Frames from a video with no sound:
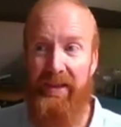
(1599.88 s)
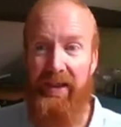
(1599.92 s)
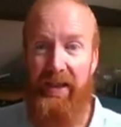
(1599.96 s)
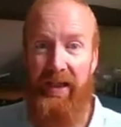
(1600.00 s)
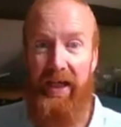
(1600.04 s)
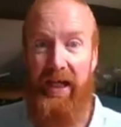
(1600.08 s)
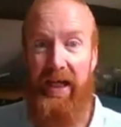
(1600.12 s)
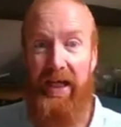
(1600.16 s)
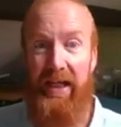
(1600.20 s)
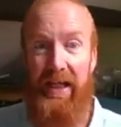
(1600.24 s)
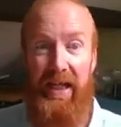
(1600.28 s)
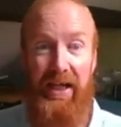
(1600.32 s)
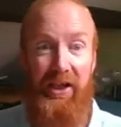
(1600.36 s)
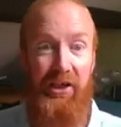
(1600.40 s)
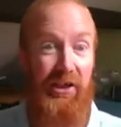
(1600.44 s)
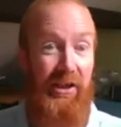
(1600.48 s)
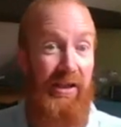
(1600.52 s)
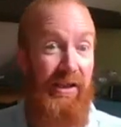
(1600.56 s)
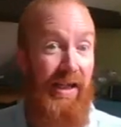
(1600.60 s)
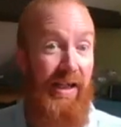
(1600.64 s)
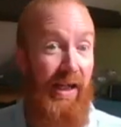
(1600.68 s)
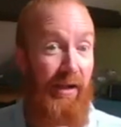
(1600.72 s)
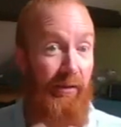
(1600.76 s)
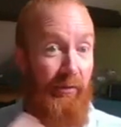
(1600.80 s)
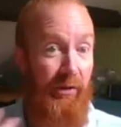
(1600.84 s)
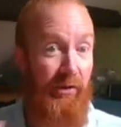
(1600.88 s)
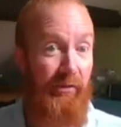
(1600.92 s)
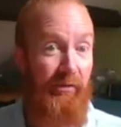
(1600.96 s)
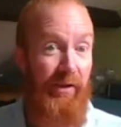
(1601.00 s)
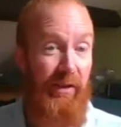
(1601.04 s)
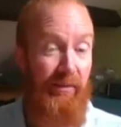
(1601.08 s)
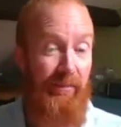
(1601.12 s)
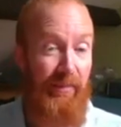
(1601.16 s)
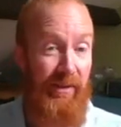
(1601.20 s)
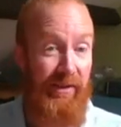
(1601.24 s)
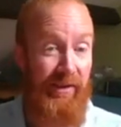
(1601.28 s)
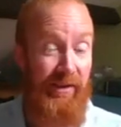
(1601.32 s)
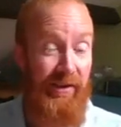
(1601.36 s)
And actually now you're in the
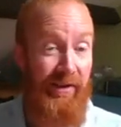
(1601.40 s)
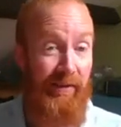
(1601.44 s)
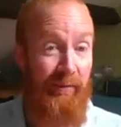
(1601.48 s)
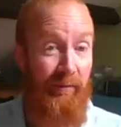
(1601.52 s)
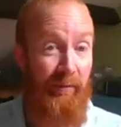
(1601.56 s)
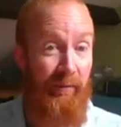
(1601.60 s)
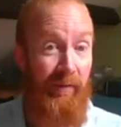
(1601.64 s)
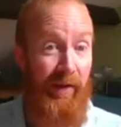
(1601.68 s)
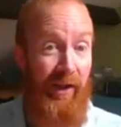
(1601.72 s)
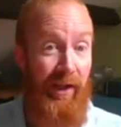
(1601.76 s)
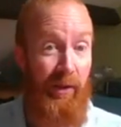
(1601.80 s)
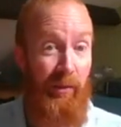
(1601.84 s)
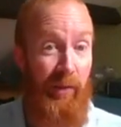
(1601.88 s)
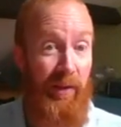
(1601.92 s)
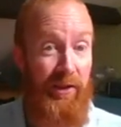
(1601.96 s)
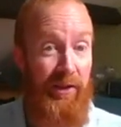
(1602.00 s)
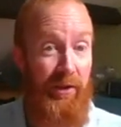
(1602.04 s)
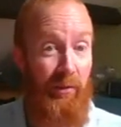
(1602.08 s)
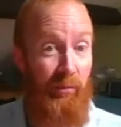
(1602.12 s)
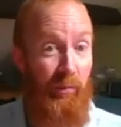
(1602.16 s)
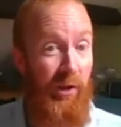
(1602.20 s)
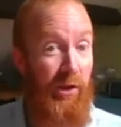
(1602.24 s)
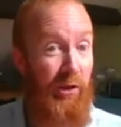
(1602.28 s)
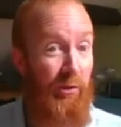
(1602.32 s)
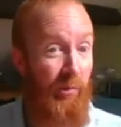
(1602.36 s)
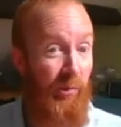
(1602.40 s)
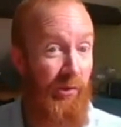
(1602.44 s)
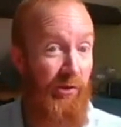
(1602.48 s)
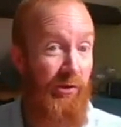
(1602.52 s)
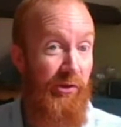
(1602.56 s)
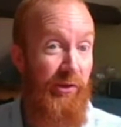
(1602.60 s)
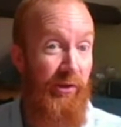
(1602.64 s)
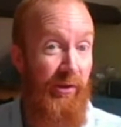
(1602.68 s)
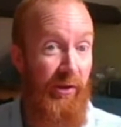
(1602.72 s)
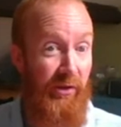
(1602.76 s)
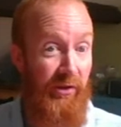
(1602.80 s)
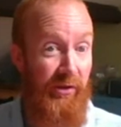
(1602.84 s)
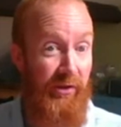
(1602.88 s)
business of evaluating which ones
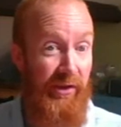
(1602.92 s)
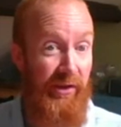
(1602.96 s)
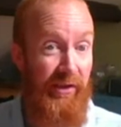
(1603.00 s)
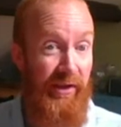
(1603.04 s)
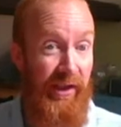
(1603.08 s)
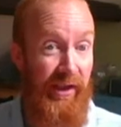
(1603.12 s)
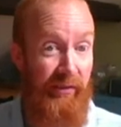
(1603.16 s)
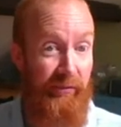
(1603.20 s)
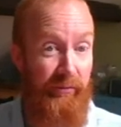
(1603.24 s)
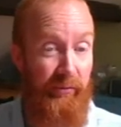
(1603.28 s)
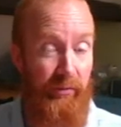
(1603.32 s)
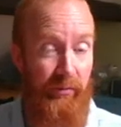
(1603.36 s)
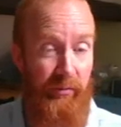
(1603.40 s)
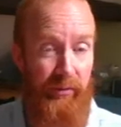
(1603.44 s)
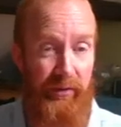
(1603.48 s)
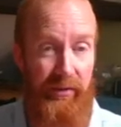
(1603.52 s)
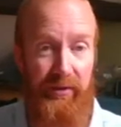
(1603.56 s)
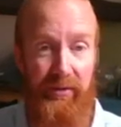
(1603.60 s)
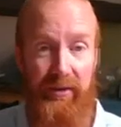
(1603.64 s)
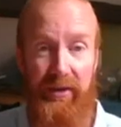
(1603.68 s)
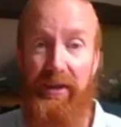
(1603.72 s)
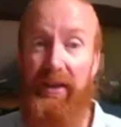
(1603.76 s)
of those to take forward.